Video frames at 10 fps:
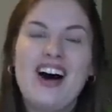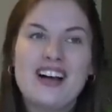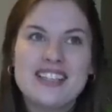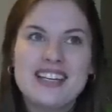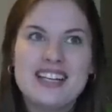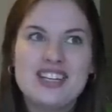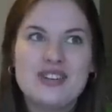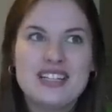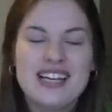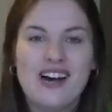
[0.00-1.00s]
Austin, as
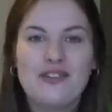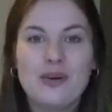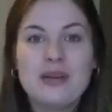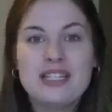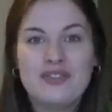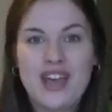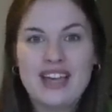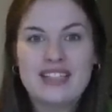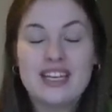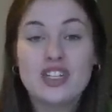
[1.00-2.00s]
you can tell from his
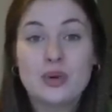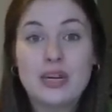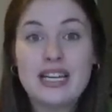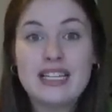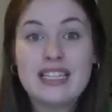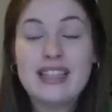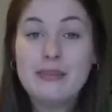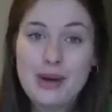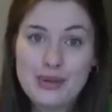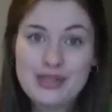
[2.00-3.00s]
face, enjoyed it
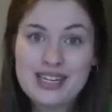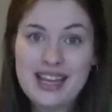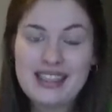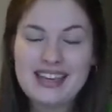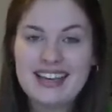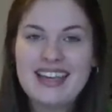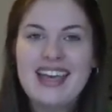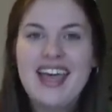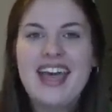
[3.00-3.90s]
the most, I think.